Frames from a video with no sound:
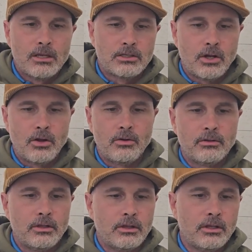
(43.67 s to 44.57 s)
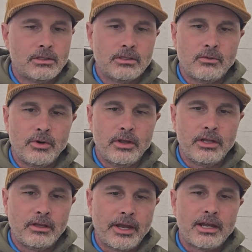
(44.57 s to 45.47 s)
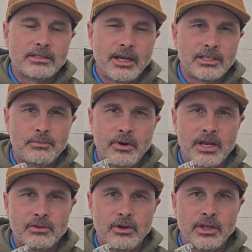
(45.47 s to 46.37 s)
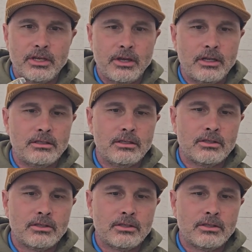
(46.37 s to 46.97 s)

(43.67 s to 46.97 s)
So this is like I said, it sprays really good.